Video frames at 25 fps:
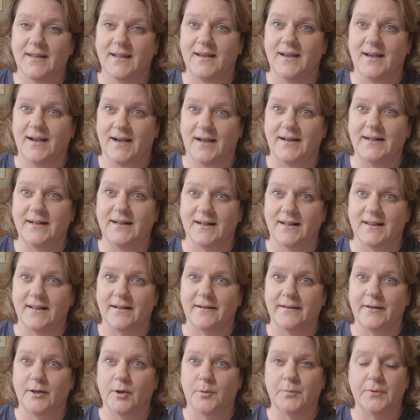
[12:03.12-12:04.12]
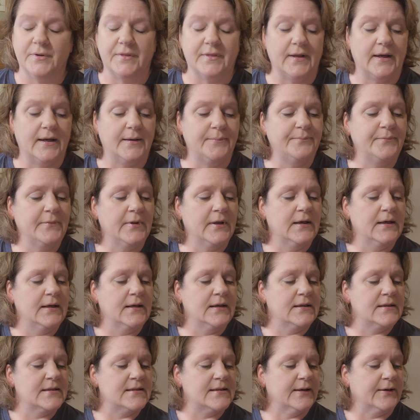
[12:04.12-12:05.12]
I need a lot of help with that.
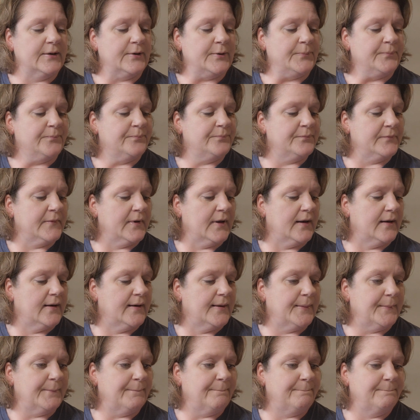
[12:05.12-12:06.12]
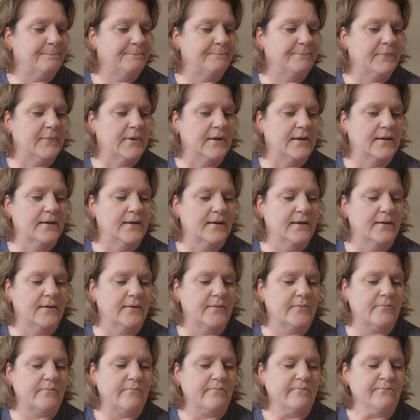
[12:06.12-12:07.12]
So,
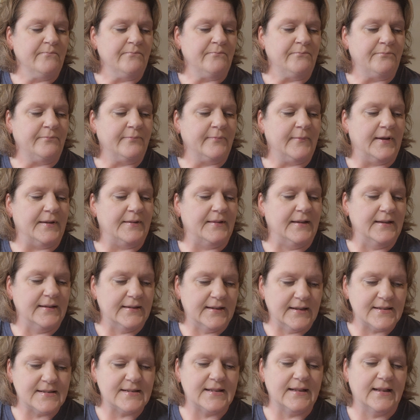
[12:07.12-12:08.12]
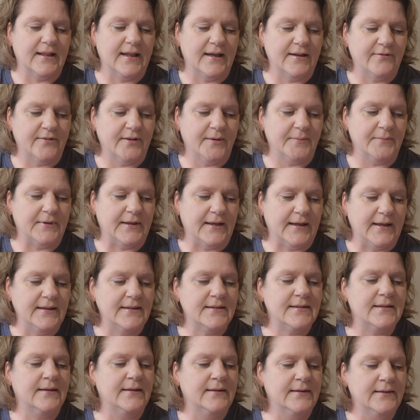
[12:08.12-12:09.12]
I think that's the life update.